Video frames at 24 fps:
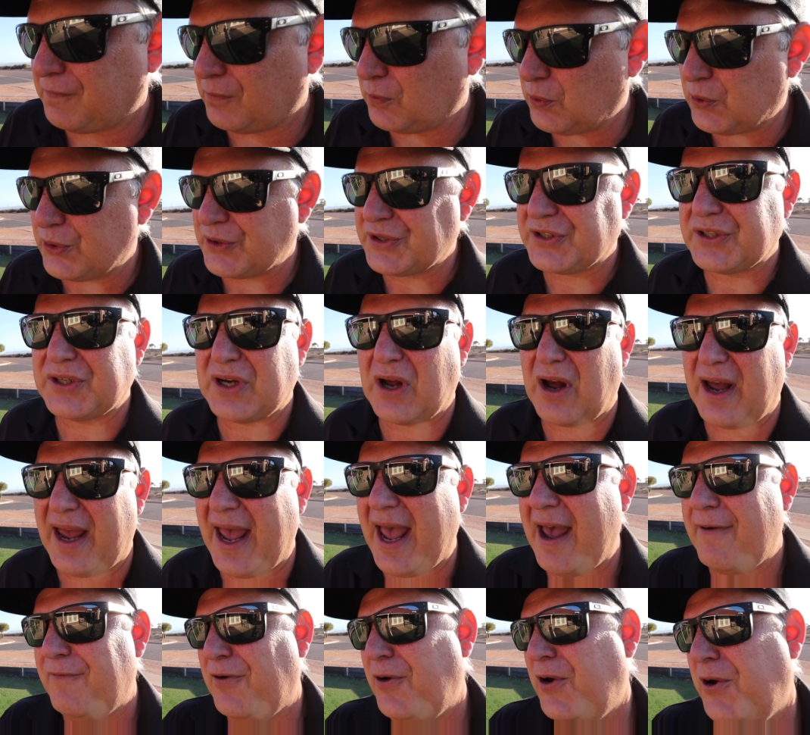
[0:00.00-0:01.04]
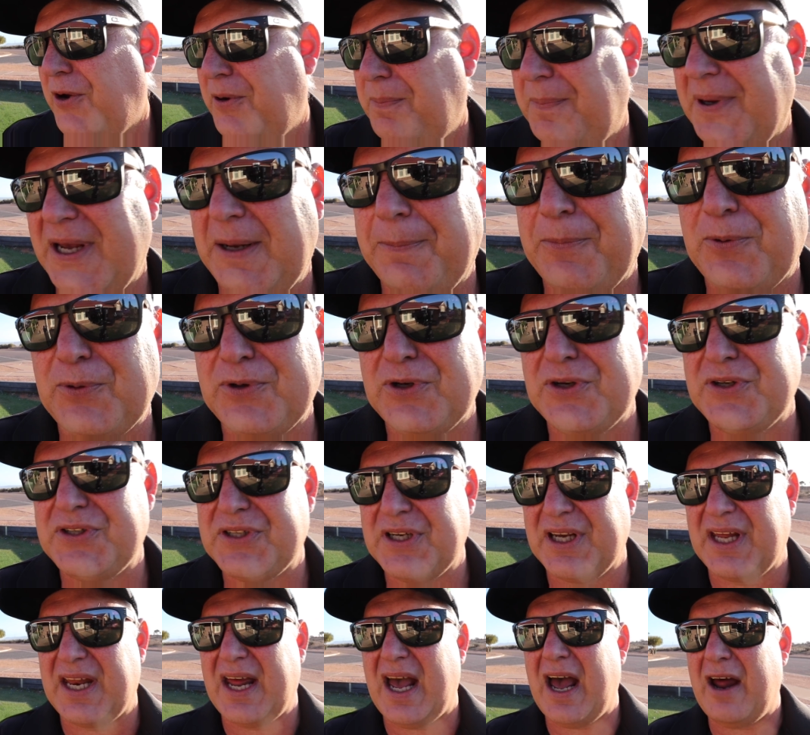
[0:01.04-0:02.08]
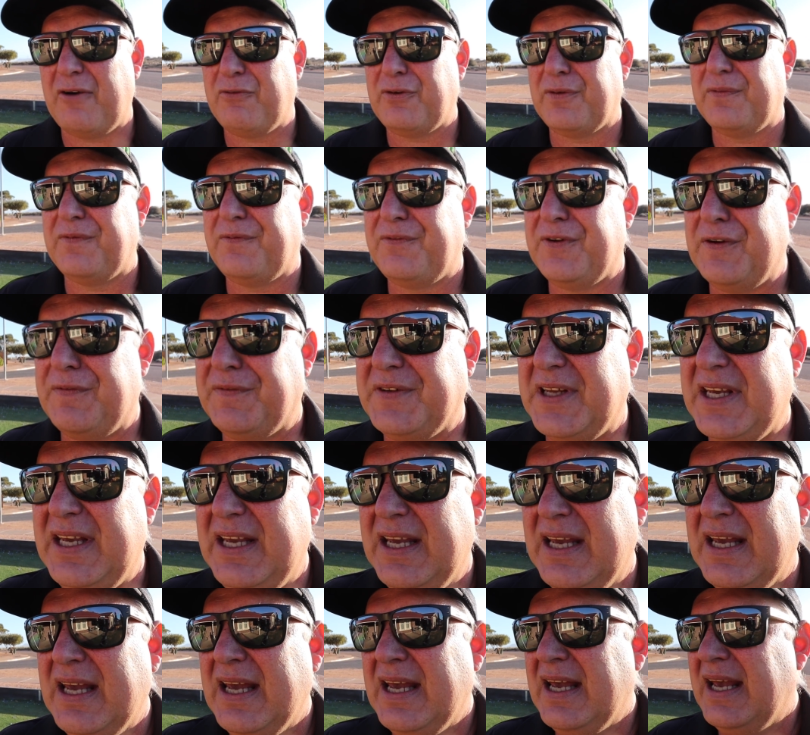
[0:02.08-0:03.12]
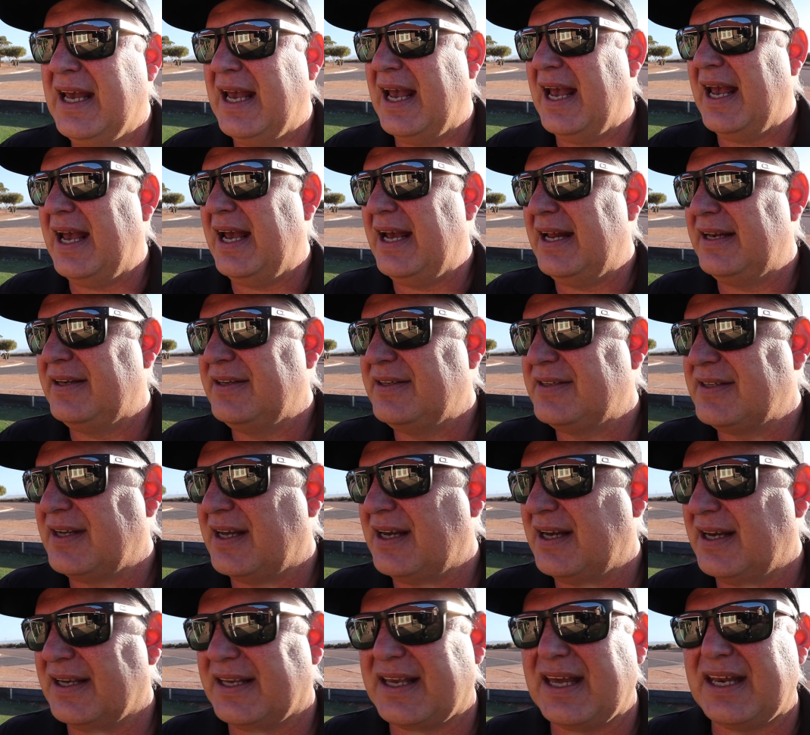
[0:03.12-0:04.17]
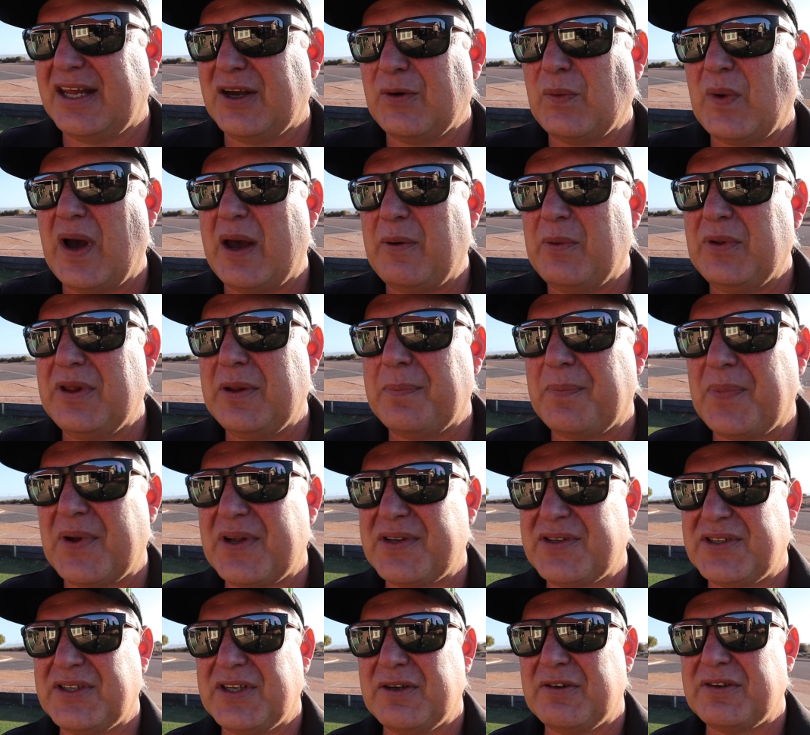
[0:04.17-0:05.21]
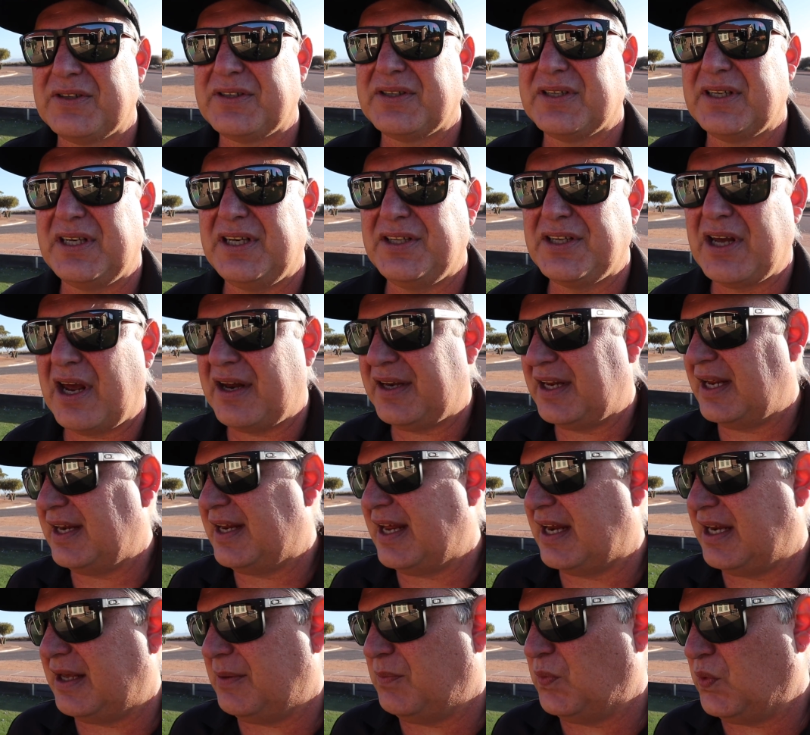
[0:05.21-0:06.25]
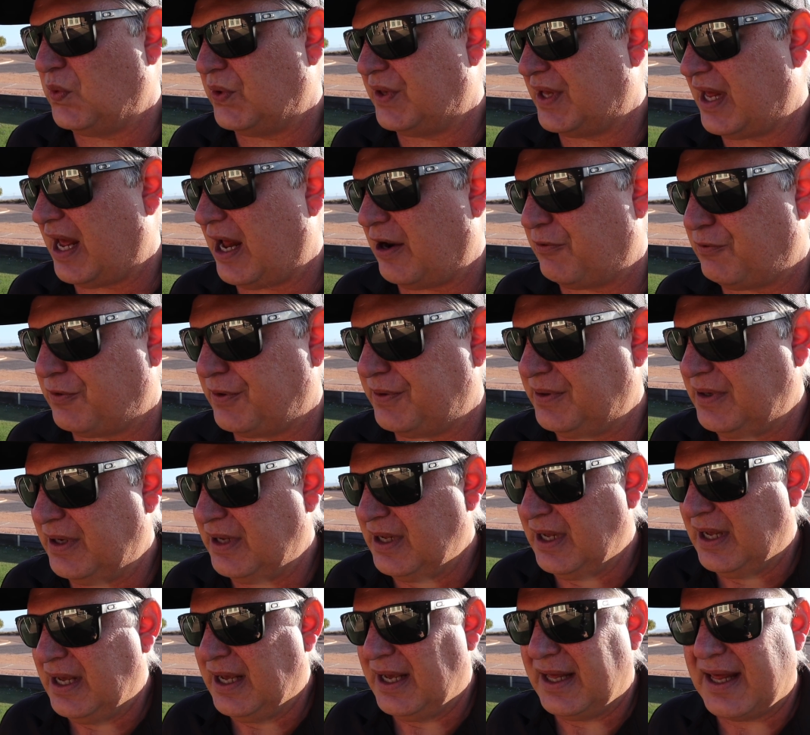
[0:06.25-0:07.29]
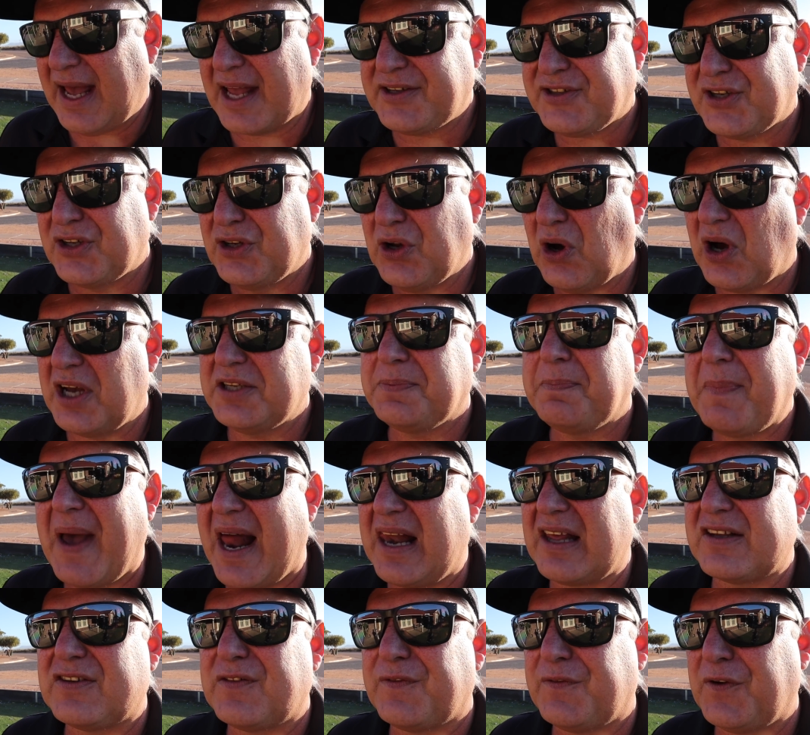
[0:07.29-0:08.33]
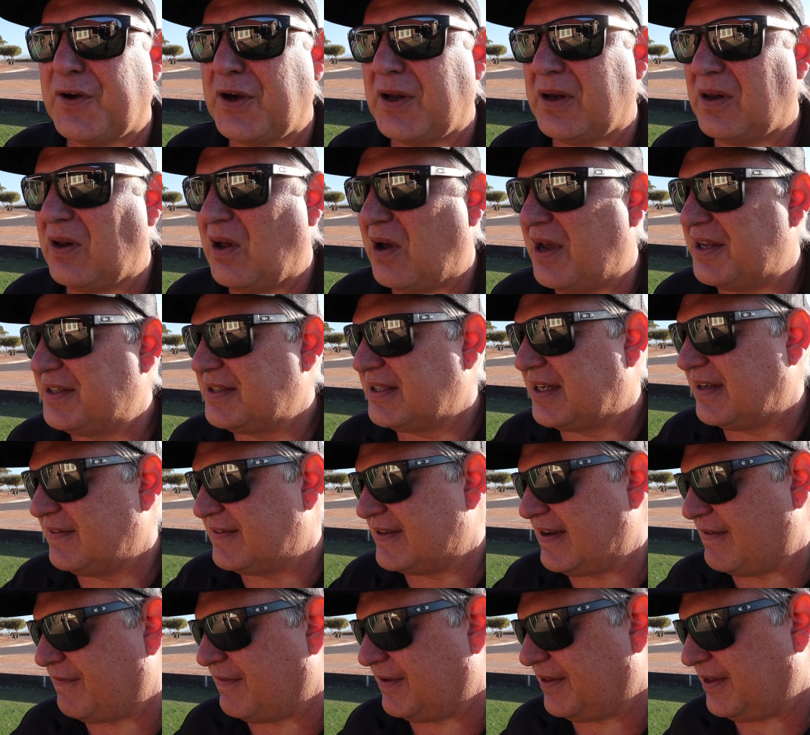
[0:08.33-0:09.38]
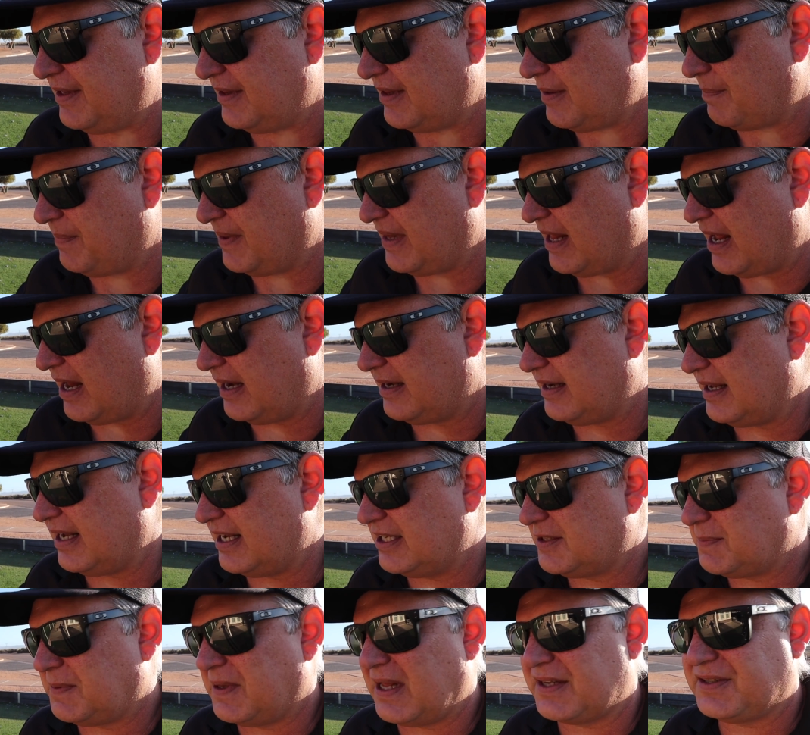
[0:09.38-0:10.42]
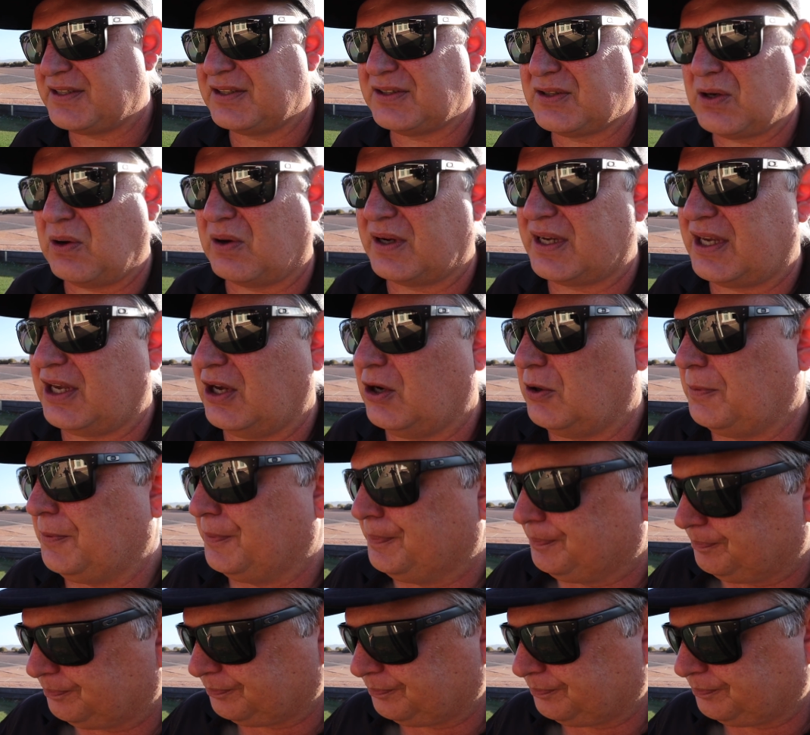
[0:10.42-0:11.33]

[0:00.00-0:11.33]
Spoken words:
Launch. I have heard people using it at 150 and getting away with it, but seriously, you don't need any more than 100. That's a nice balanced fertilizer, gives everything the plant needs, plus it's got kelp.